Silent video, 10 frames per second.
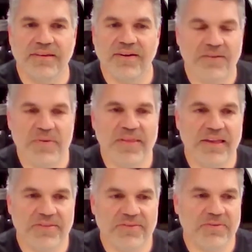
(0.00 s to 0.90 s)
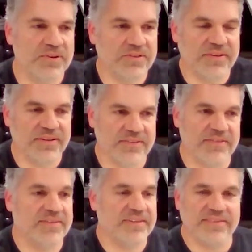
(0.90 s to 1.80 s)
No, I mean, that's what we see.
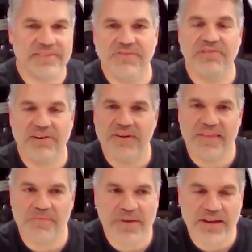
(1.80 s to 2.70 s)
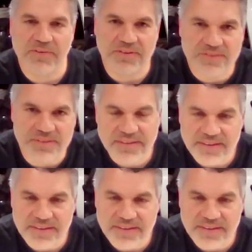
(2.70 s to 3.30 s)
And, it's rare we get a bag question.